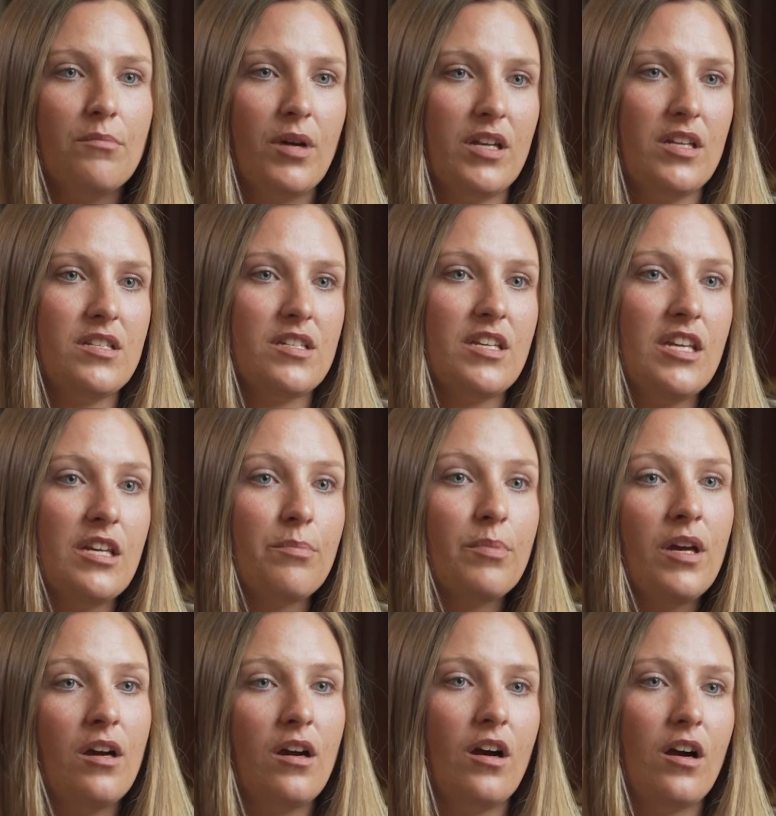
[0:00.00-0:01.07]
of money to keep
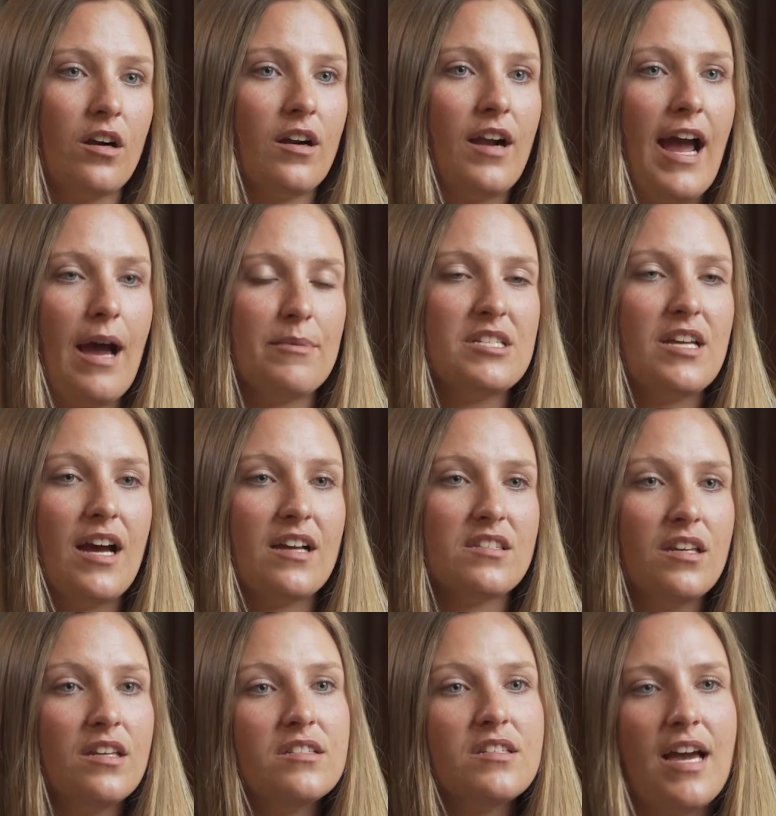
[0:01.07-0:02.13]
our habitats
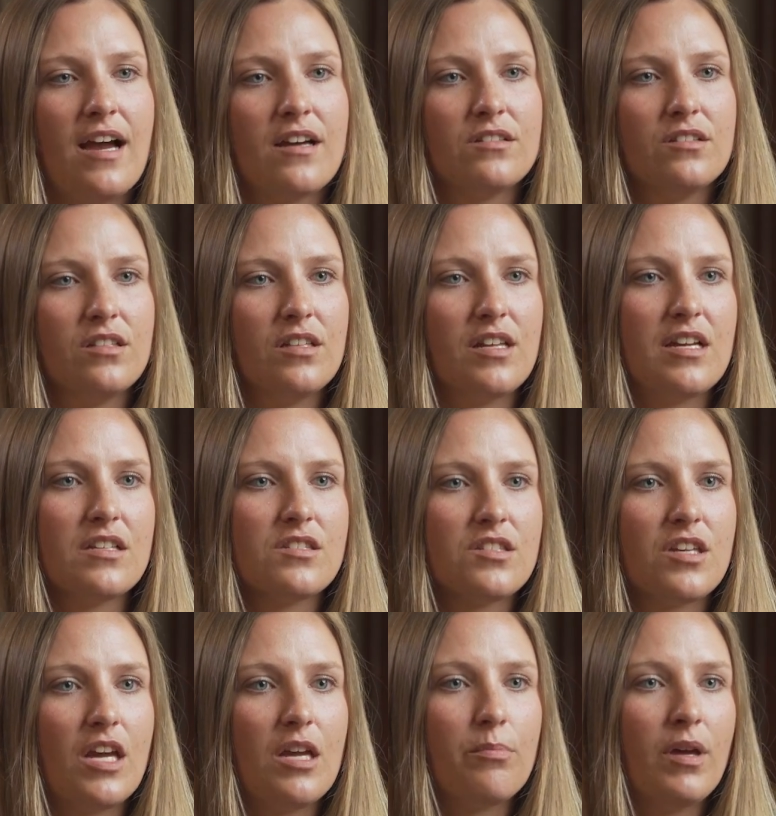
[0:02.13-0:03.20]
intact in the
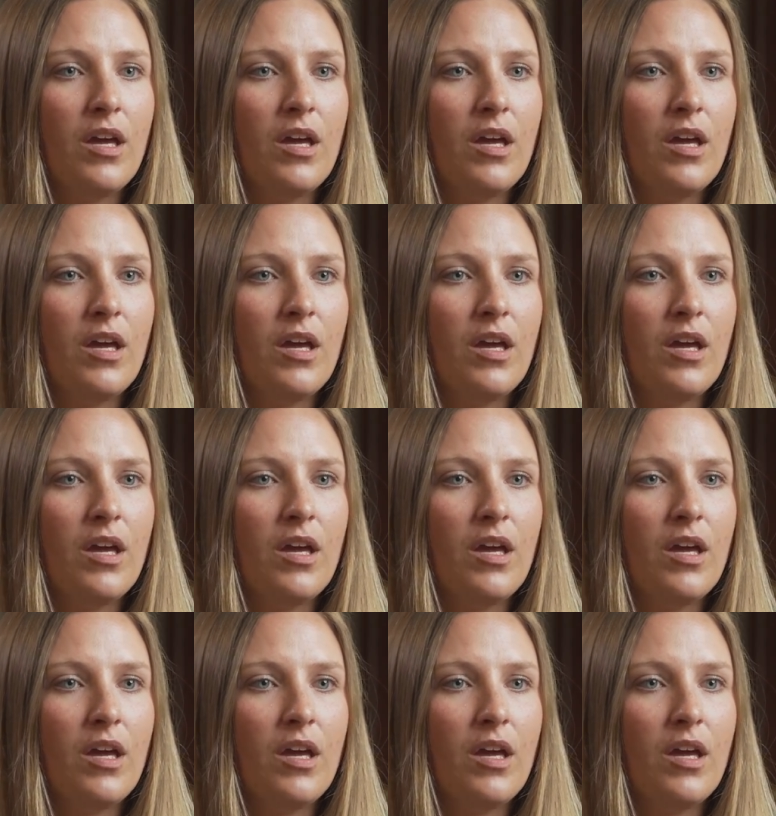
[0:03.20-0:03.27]
landscape.